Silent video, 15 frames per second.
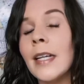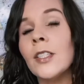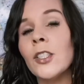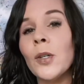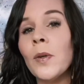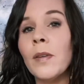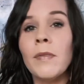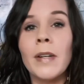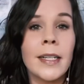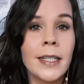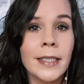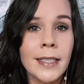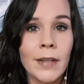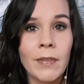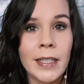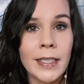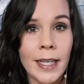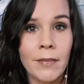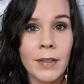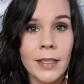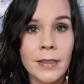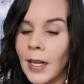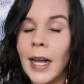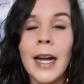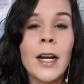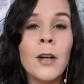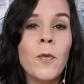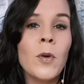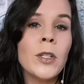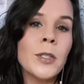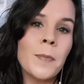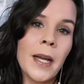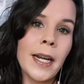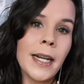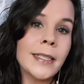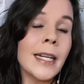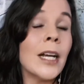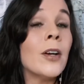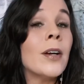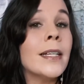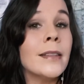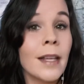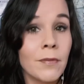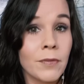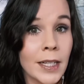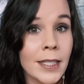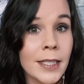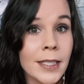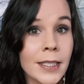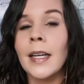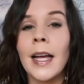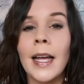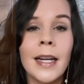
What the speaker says: June of 1977, Air Force medic Terry Lovelace and